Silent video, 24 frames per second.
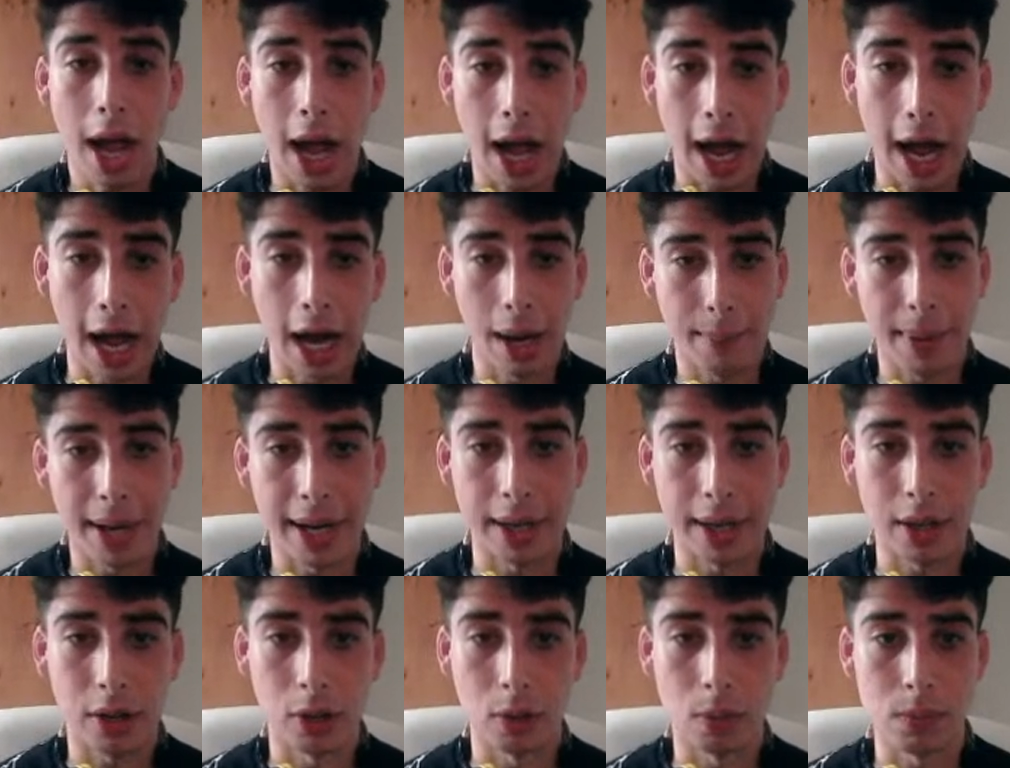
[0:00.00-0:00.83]

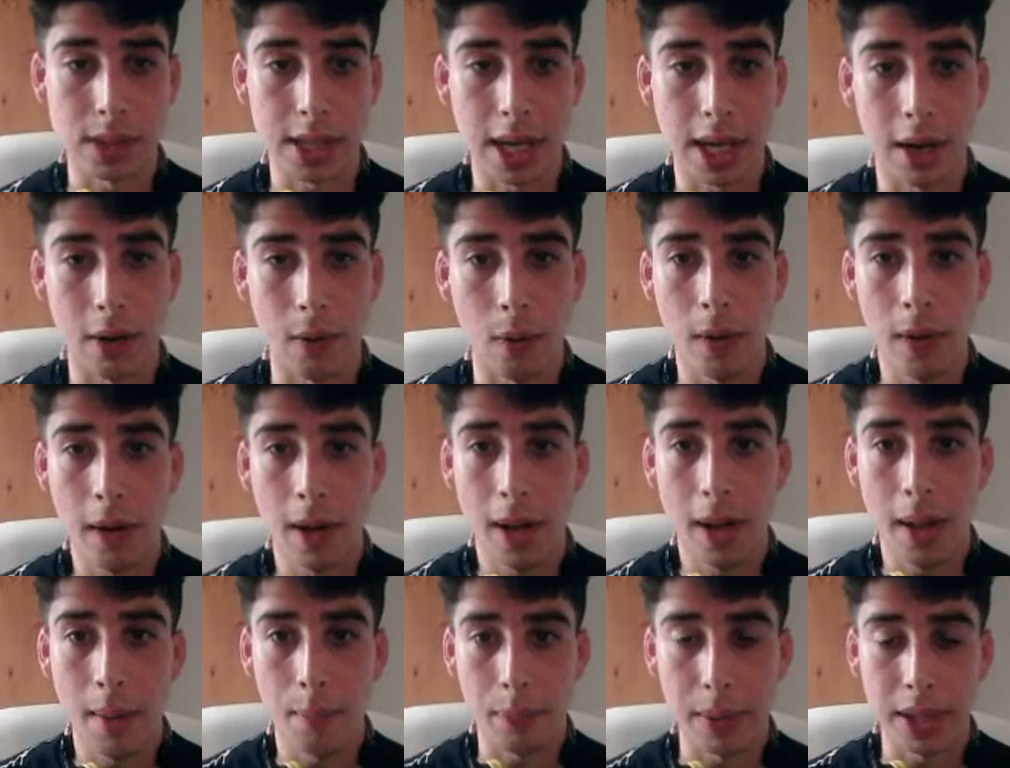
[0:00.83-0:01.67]
Hangman comes out,
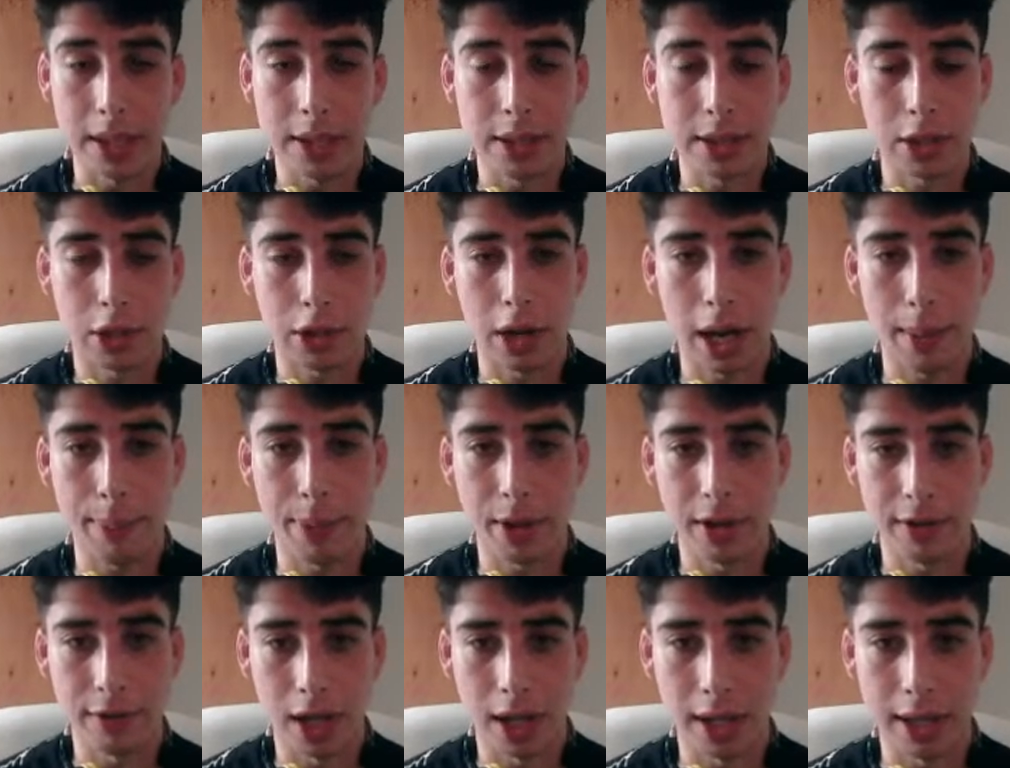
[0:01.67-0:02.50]
beats the crap
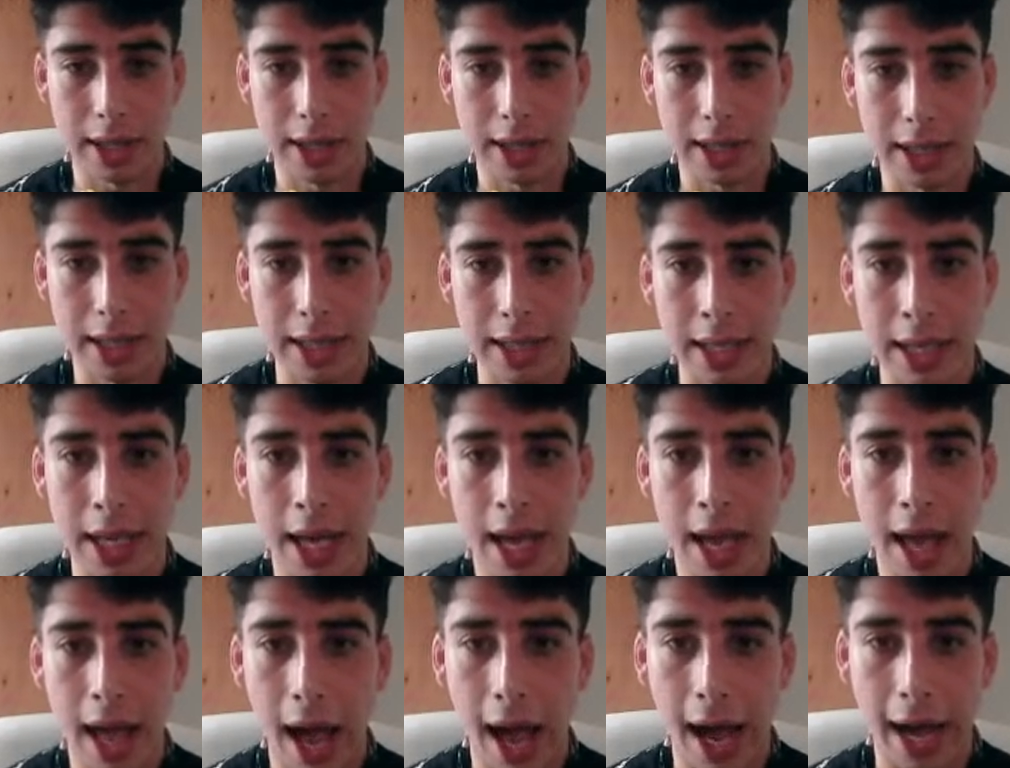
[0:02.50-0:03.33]
out of all the
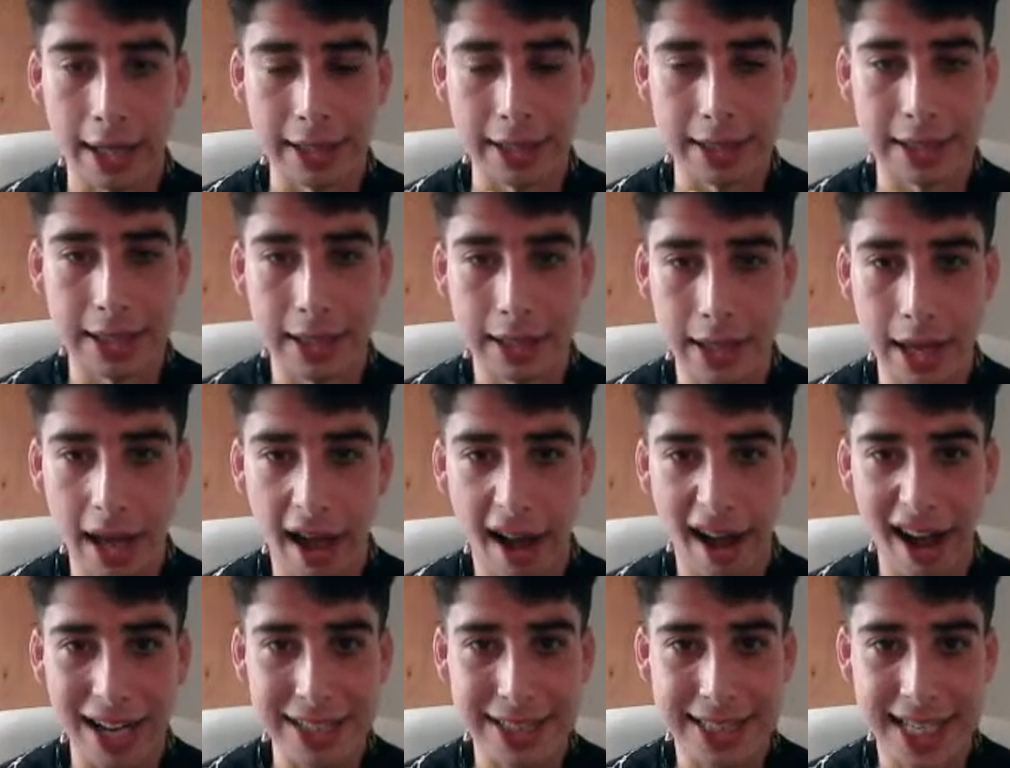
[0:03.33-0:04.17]
Elite, and
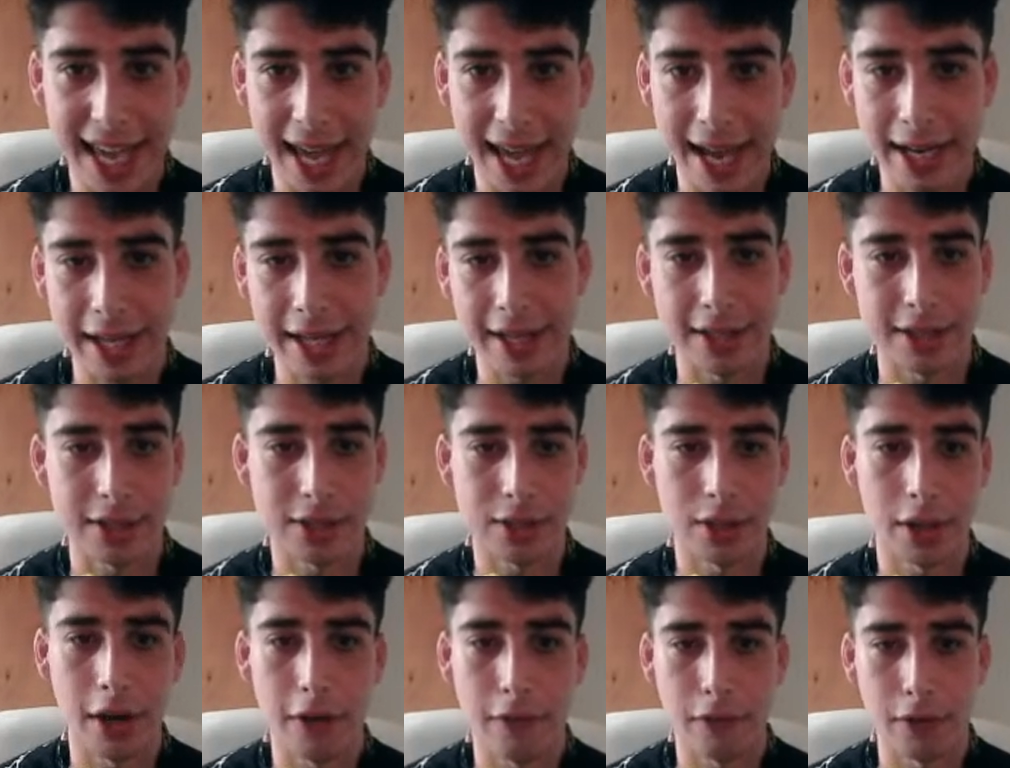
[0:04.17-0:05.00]
has Kenny in his
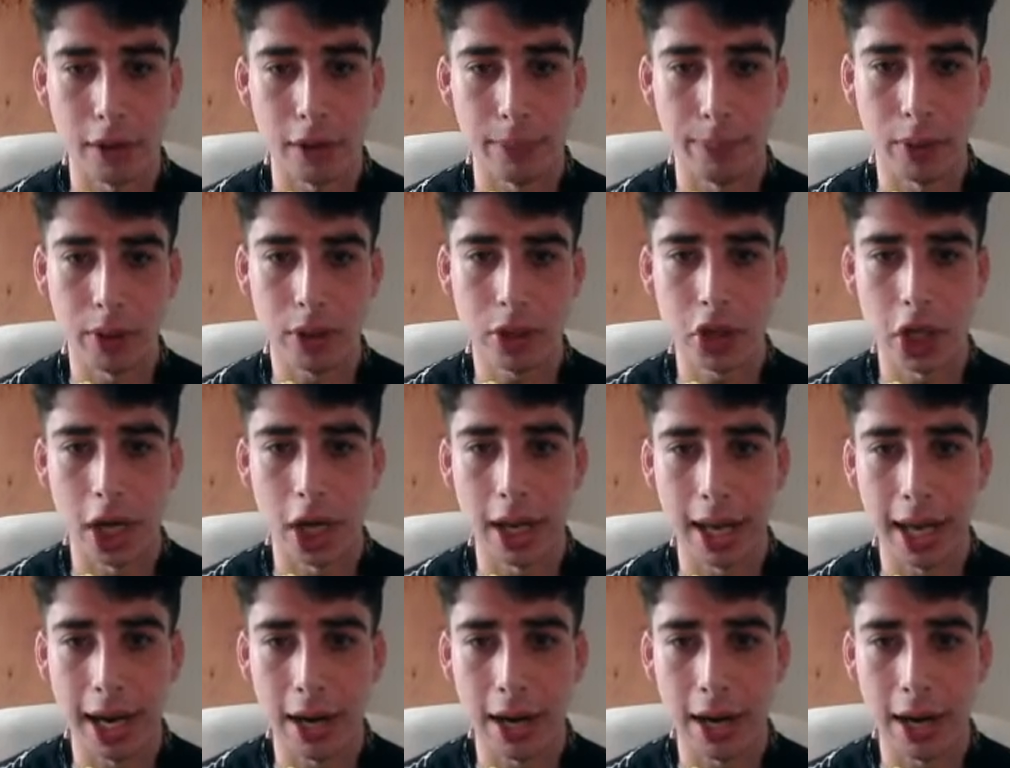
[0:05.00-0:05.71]
sights for the buckshot